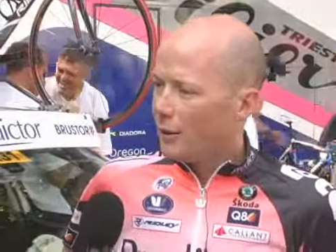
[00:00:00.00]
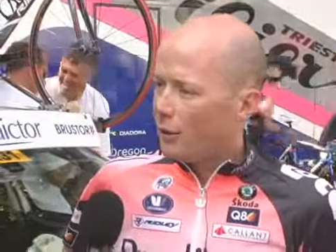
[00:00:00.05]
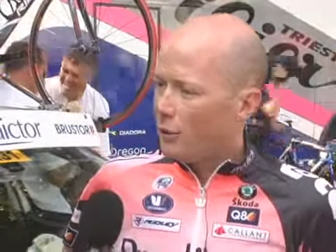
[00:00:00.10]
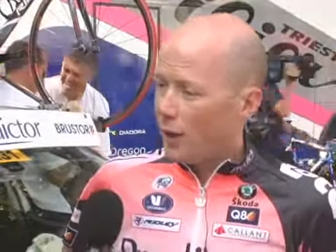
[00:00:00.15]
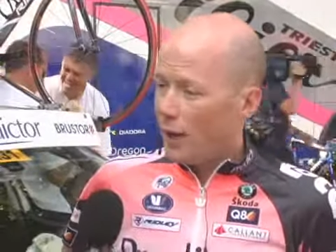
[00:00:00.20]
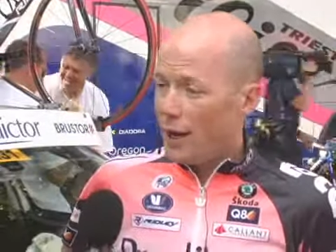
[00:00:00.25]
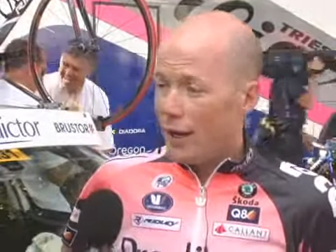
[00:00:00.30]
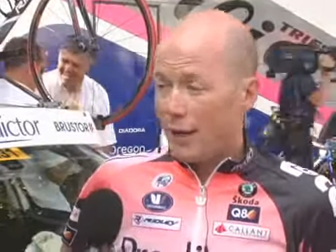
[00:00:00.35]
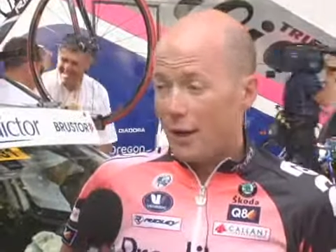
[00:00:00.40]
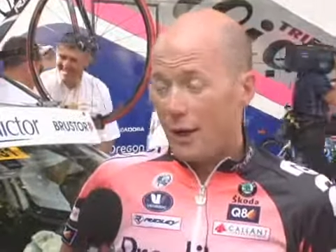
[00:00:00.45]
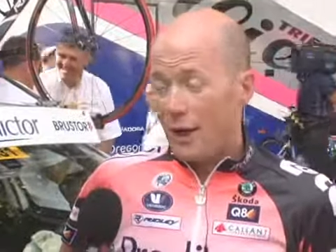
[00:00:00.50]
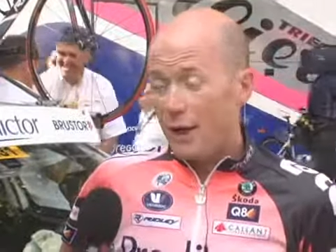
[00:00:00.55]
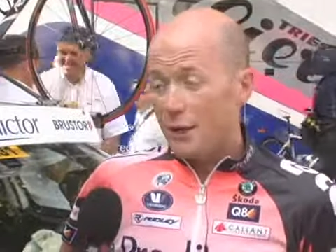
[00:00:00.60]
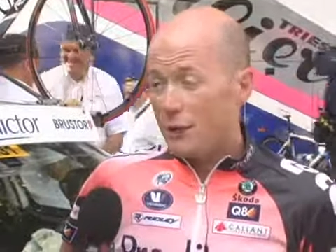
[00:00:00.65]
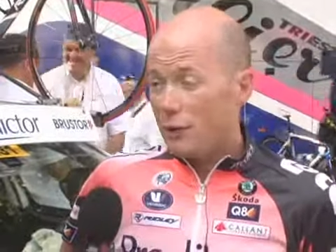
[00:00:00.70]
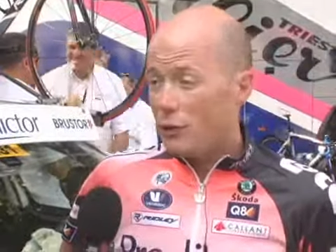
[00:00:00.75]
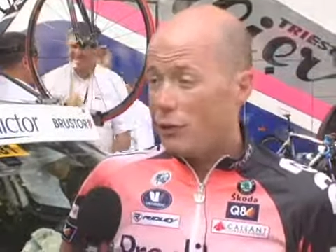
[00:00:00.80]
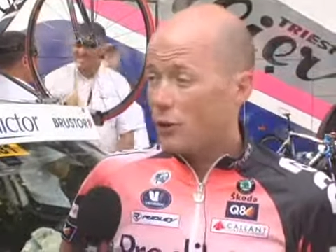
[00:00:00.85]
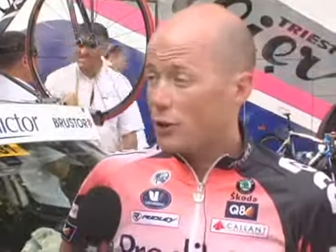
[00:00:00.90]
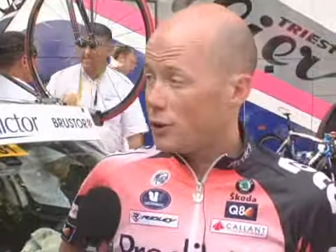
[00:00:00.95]
Granted,
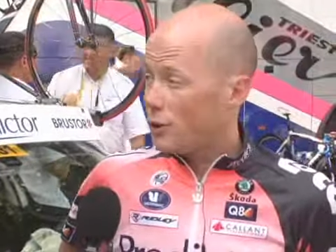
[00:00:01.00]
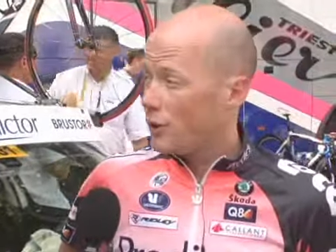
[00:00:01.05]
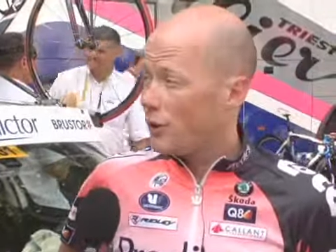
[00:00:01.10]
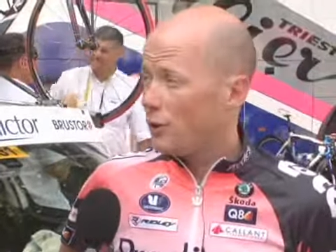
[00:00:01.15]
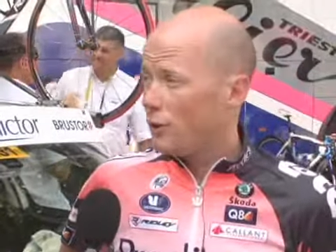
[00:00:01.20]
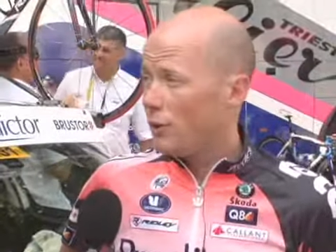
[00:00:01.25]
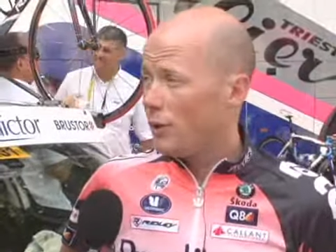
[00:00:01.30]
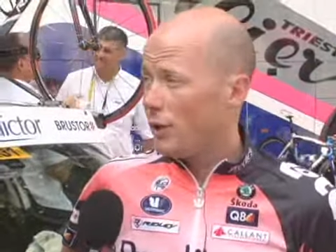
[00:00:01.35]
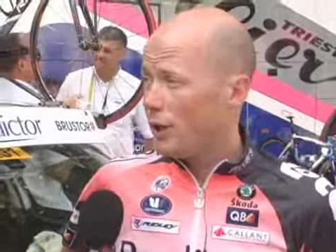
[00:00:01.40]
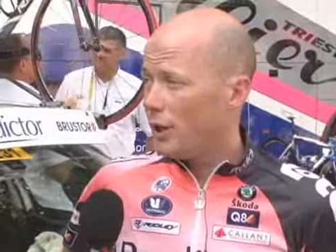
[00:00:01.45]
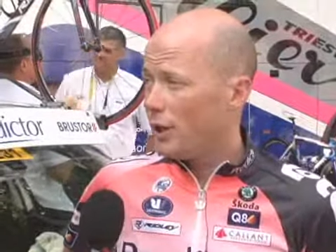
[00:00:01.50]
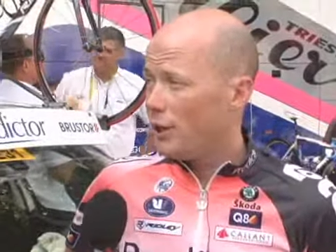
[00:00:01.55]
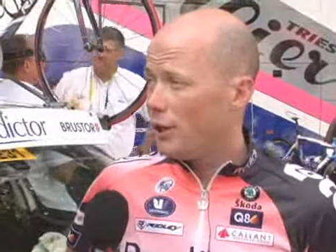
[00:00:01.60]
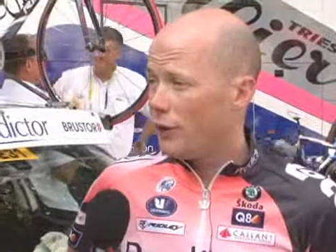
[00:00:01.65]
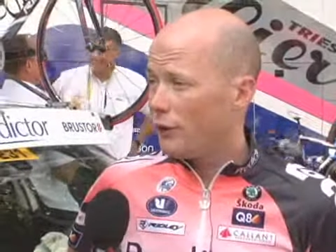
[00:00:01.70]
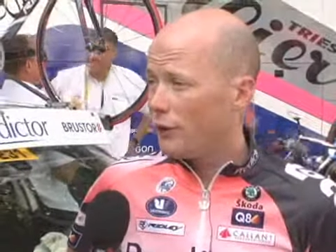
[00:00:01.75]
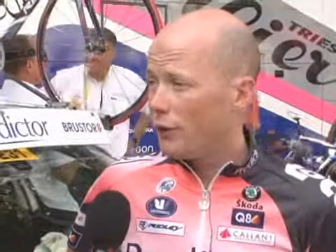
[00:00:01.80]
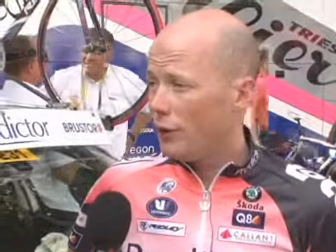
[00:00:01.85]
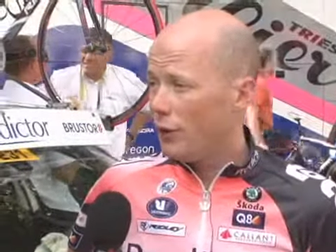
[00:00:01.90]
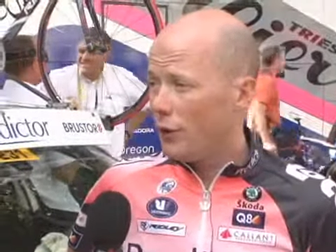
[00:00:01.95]
Contador is looking really
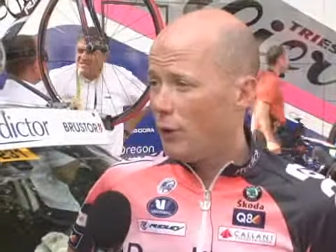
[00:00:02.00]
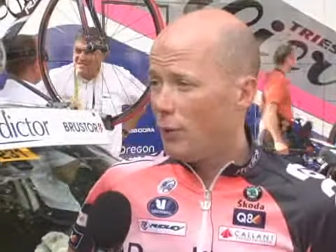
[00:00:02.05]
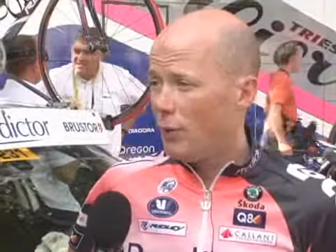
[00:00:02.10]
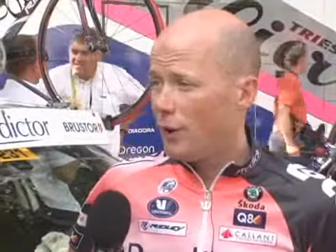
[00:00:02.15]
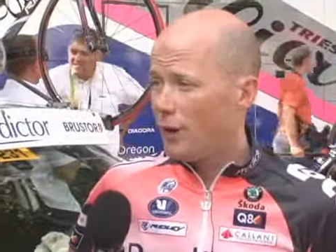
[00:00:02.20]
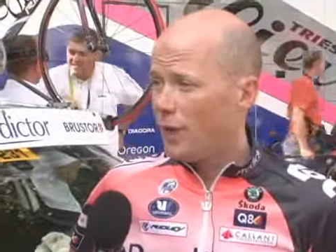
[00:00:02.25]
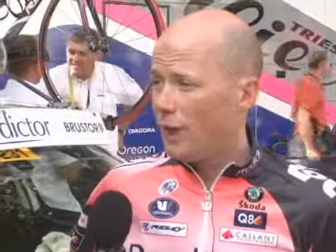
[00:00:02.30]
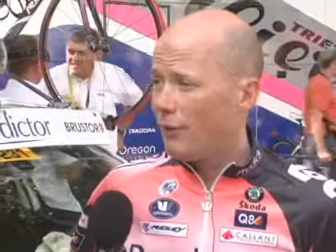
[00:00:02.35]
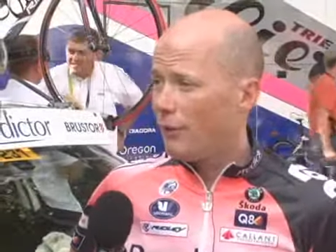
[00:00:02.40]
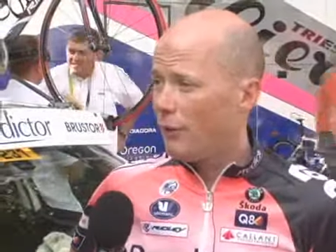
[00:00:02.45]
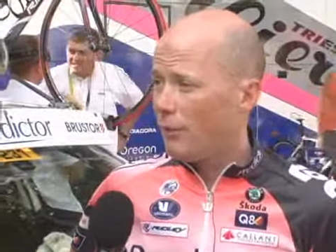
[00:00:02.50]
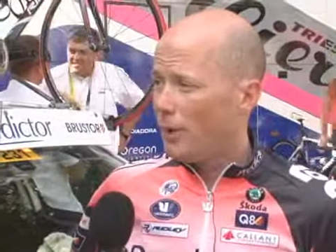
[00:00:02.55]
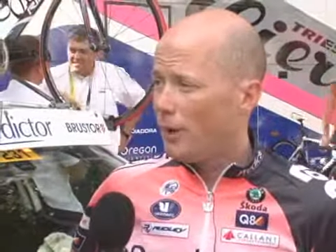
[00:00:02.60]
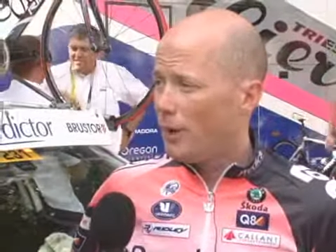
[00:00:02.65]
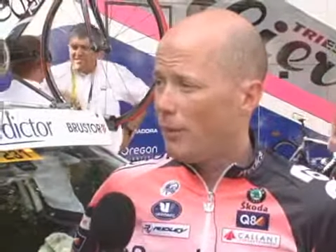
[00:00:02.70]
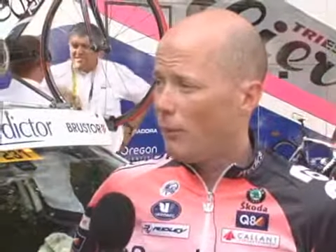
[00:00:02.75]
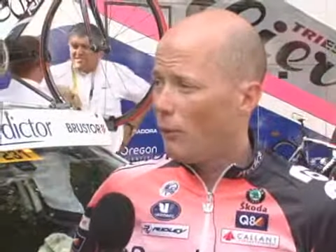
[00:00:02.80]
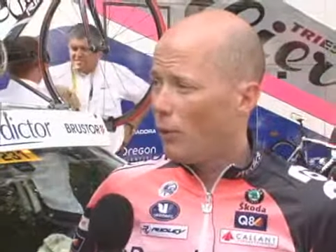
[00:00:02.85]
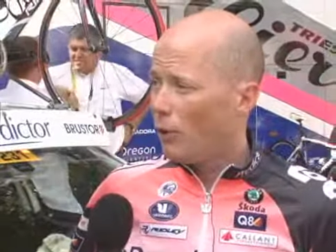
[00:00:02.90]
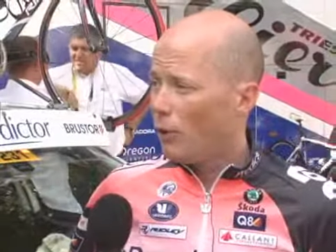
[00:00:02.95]
good, so you don't want to give him
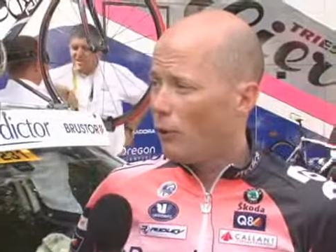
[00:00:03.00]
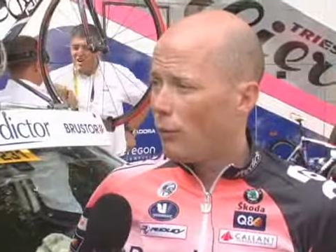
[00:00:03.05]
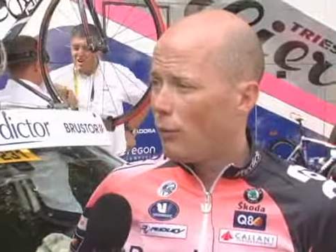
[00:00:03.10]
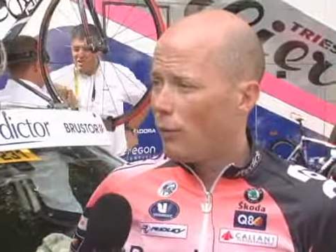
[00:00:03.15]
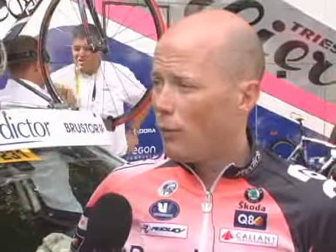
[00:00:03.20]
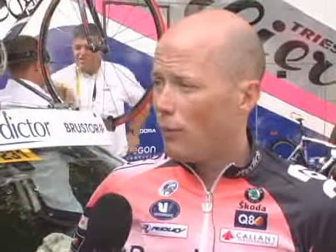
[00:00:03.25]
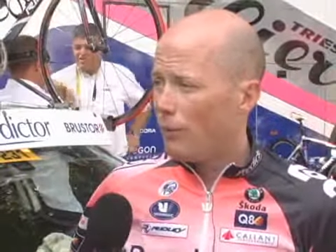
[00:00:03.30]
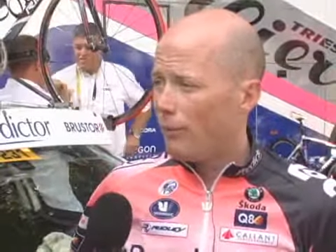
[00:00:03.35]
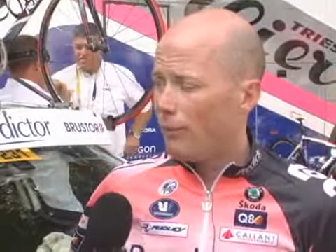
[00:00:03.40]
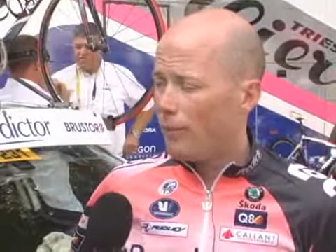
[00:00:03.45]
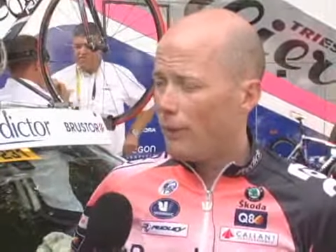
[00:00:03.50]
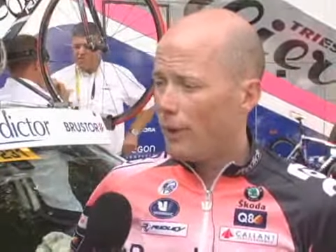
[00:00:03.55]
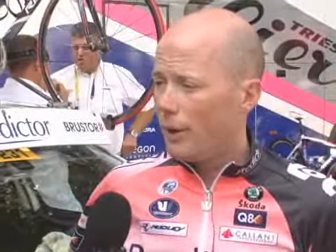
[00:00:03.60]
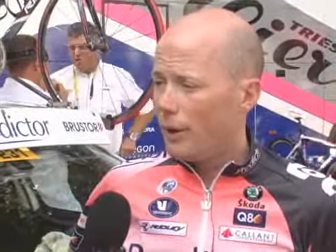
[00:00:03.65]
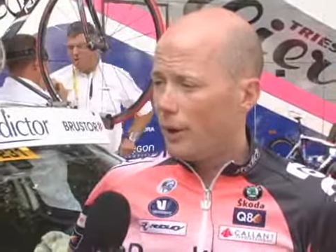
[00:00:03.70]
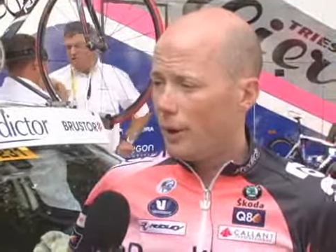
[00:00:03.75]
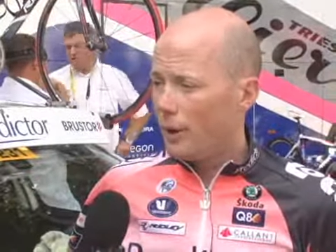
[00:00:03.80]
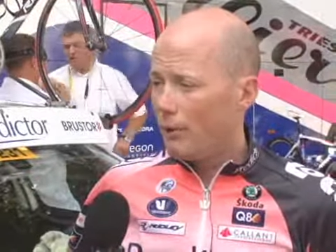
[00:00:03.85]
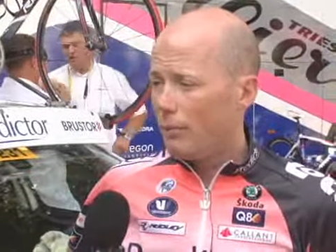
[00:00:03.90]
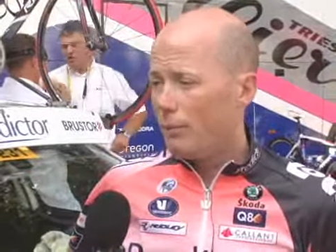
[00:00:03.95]
any more room.
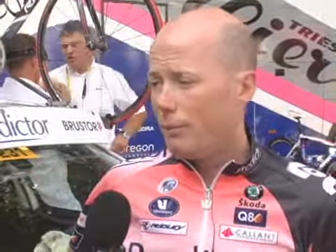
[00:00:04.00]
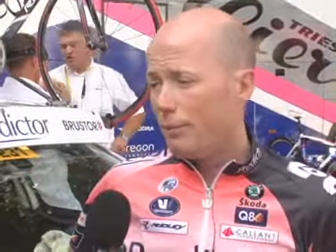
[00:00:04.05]
Uh,